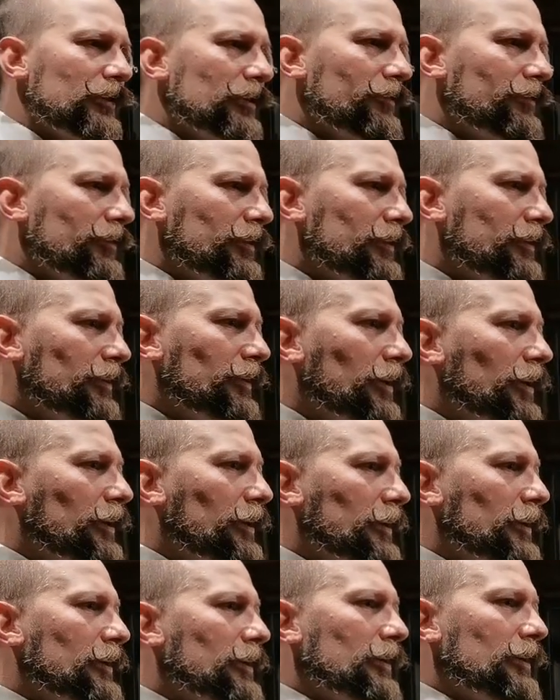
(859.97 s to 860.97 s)
I think
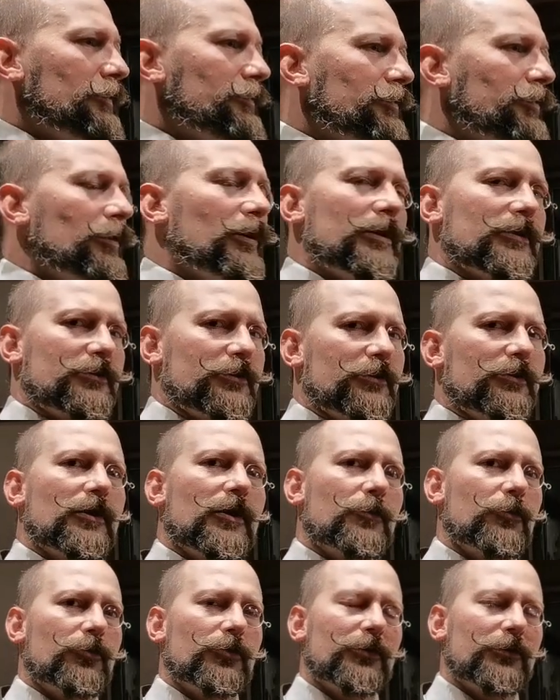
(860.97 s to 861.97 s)
if you ask an
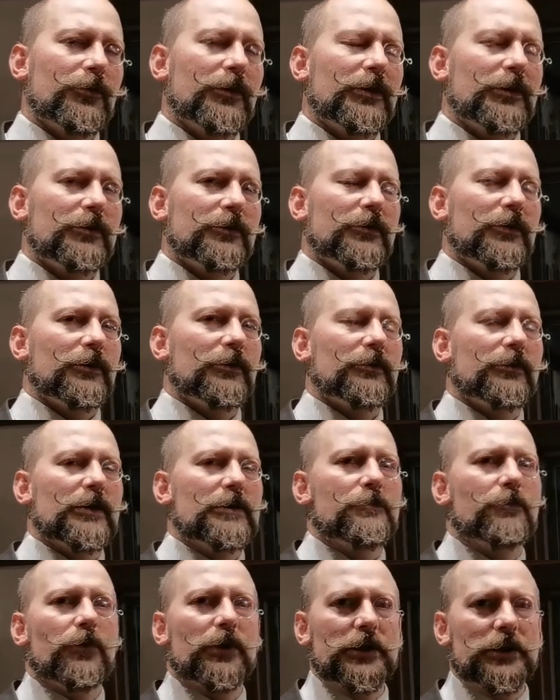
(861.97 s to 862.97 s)
armorer,
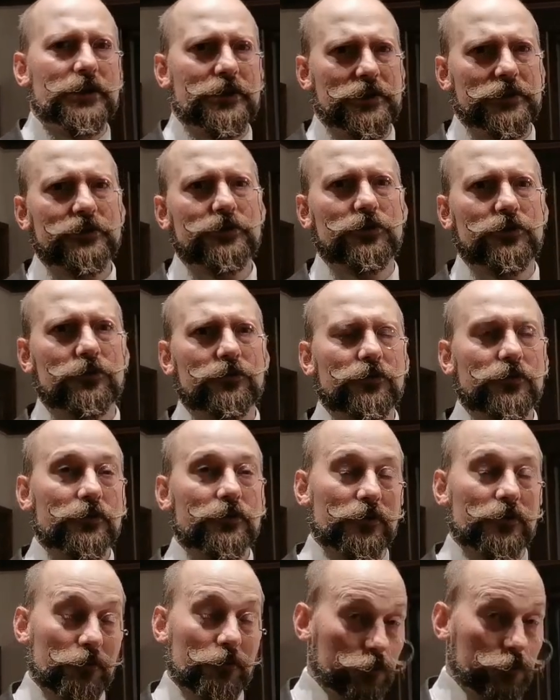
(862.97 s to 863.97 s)
they blink at you
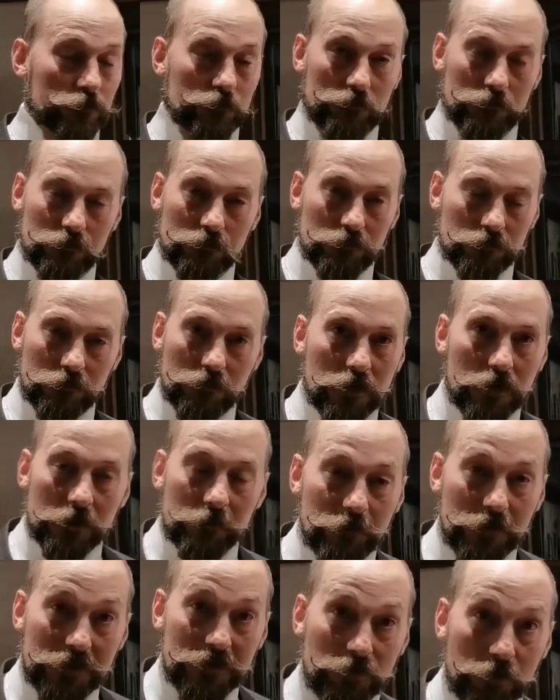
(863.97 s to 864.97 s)
and go, I
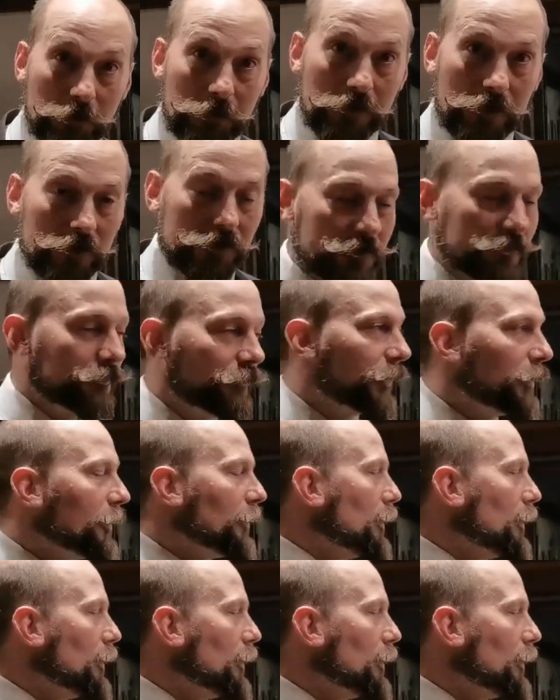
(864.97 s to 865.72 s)
beg your pardon.